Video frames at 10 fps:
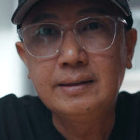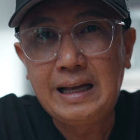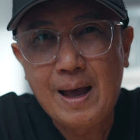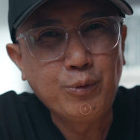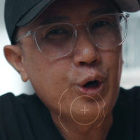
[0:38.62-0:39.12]

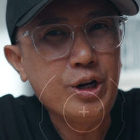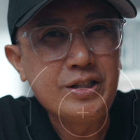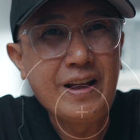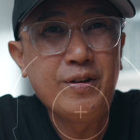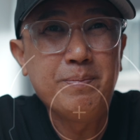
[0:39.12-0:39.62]

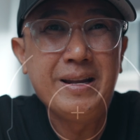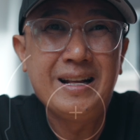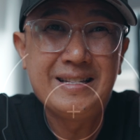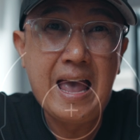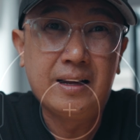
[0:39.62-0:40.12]
Camcorders haven't been
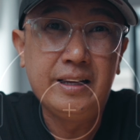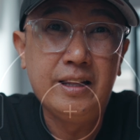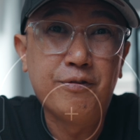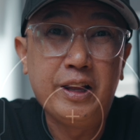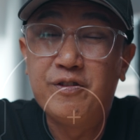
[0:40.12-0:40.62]
exactly
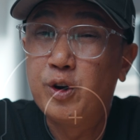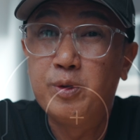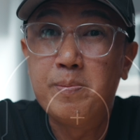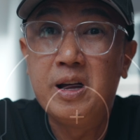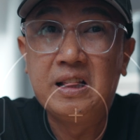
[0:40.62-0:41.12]
the flavor of
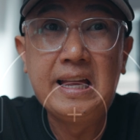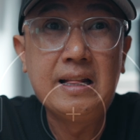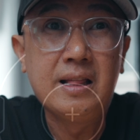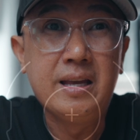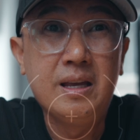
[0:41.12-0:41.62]
the month
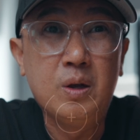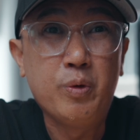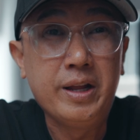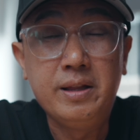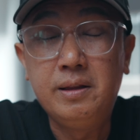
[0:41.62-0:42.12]
lately,
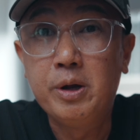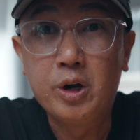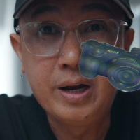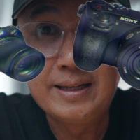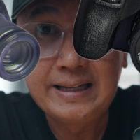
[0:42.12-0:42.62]
with
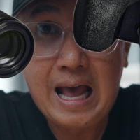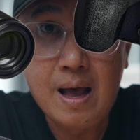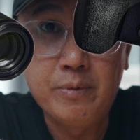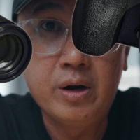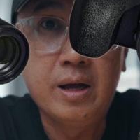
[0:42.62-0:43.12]
mirrorless
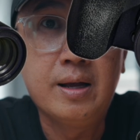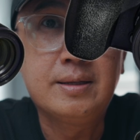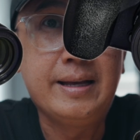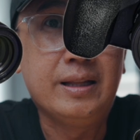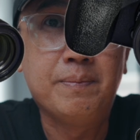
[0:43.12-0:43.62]

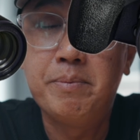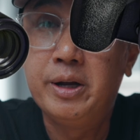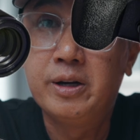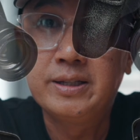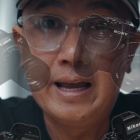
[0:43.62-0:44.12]
cameras, getting
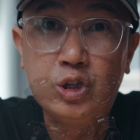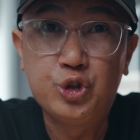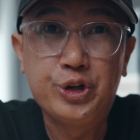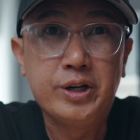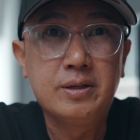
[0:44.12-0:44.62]
bigger
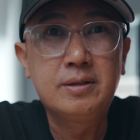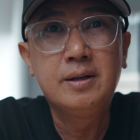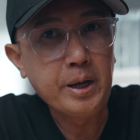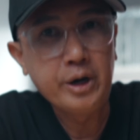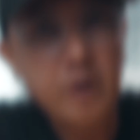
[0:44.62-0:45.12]
sensors,
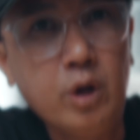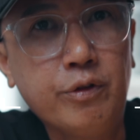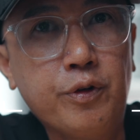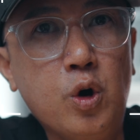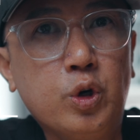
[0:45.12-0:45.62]
better
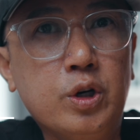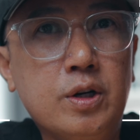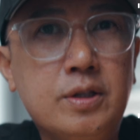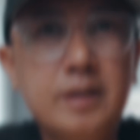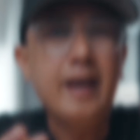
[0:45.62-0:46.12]

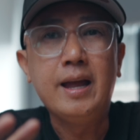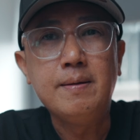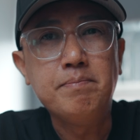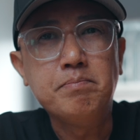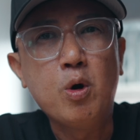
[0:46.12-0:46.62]
autofocus,
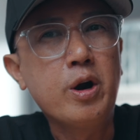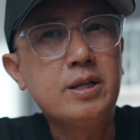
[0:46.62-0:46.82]
and more